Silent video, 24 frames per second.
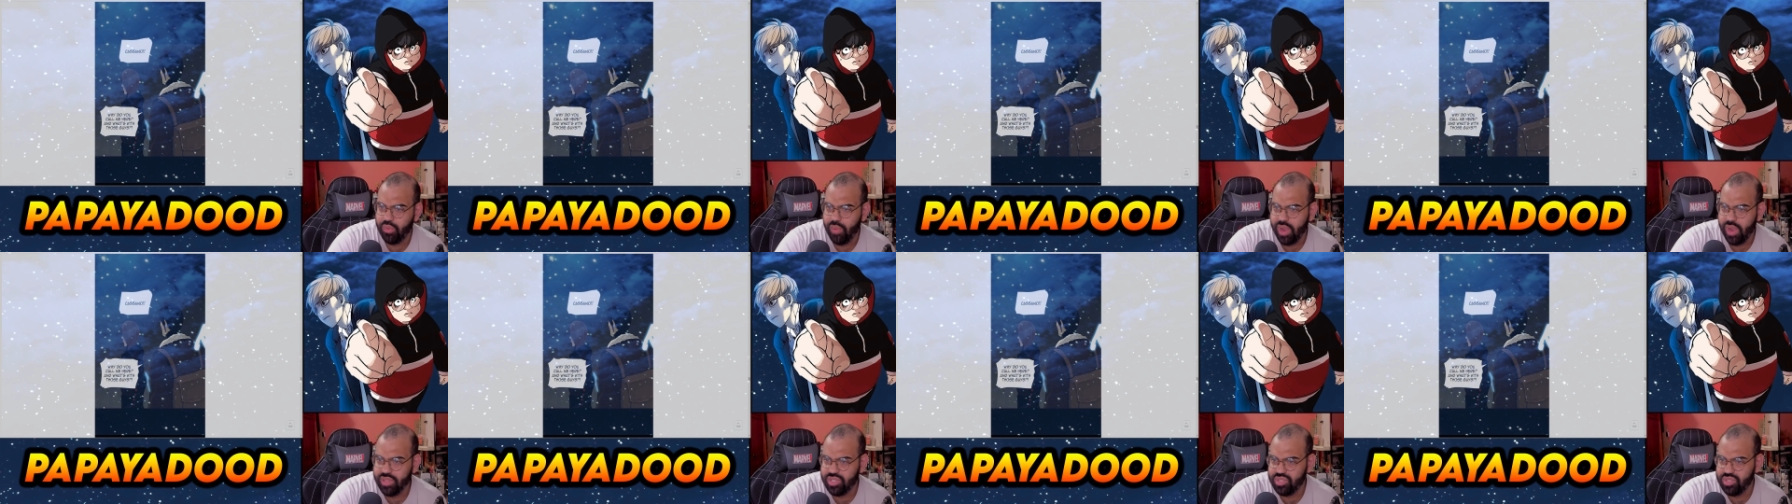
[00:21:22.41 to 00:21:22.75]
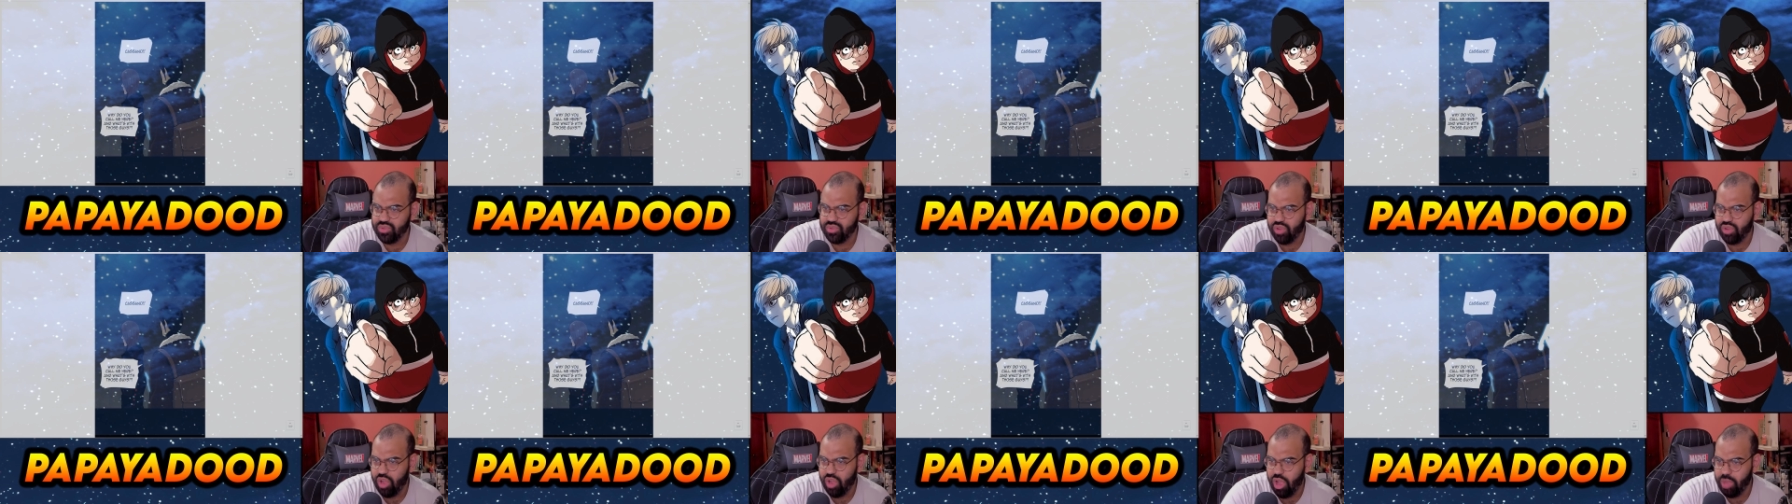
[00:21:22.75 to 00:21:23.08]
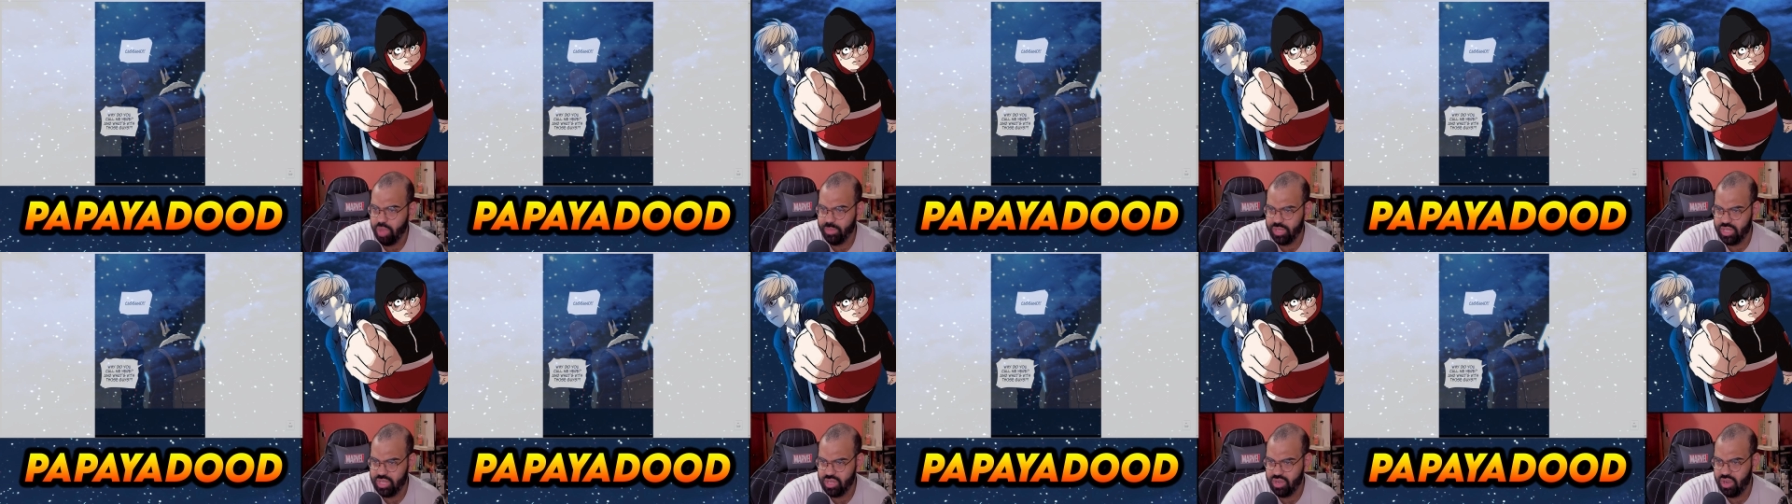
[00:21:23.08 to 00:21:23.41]
why did you
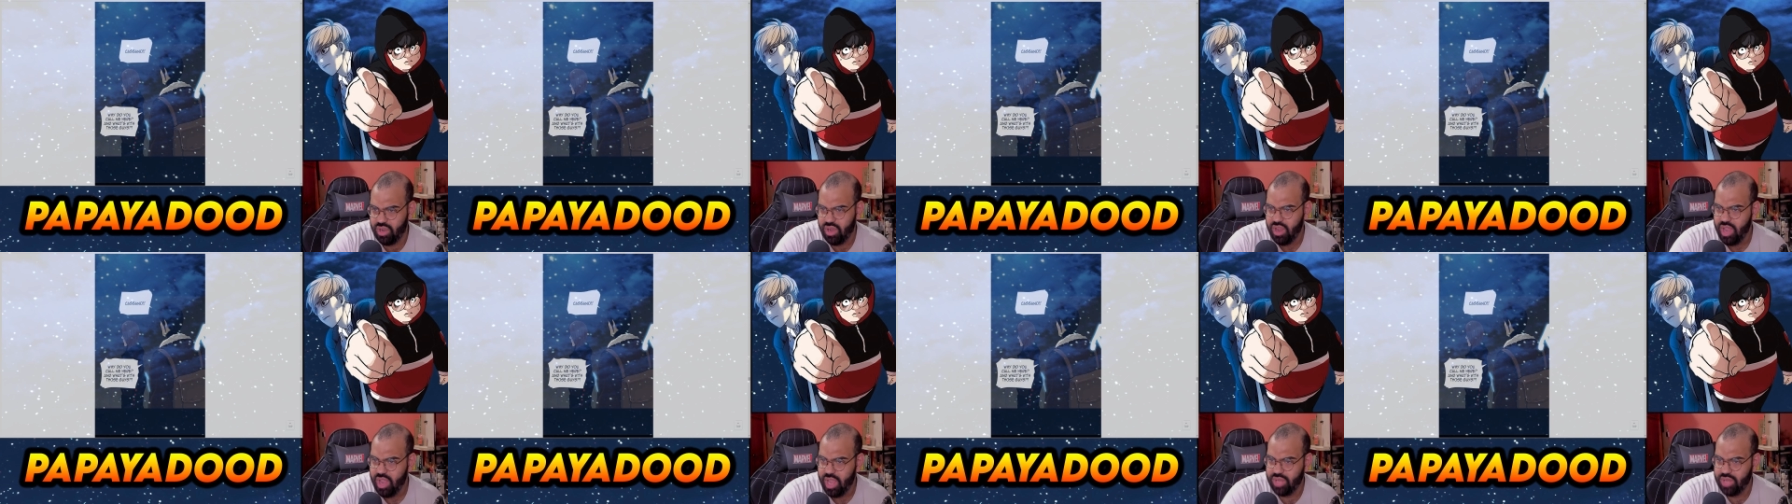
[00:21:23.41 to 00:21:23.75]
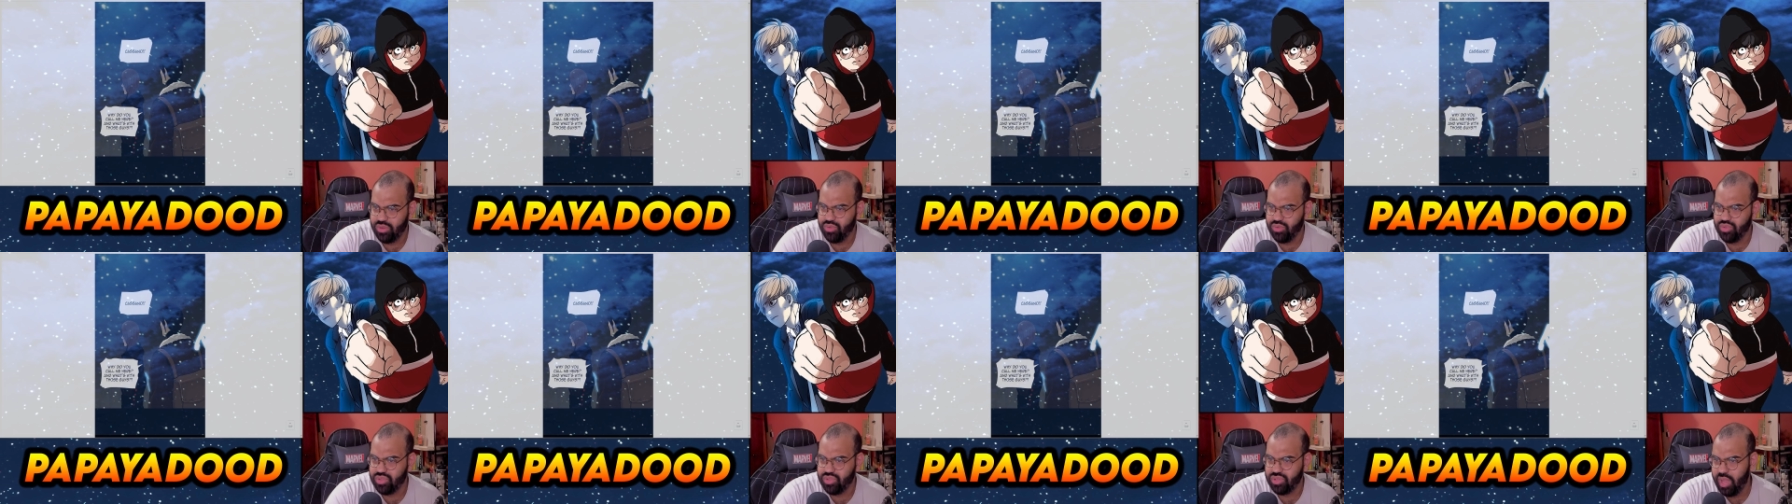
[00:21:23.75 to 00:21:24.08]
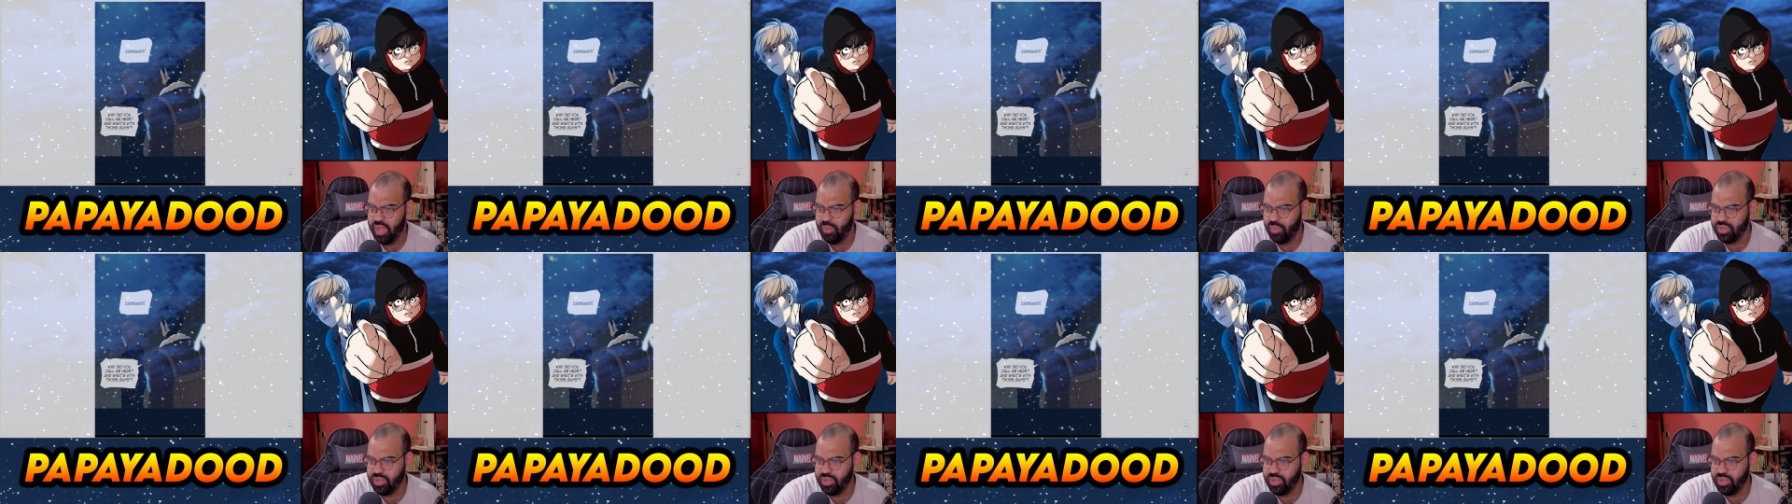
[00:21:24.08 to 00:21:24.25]
call me here? And who's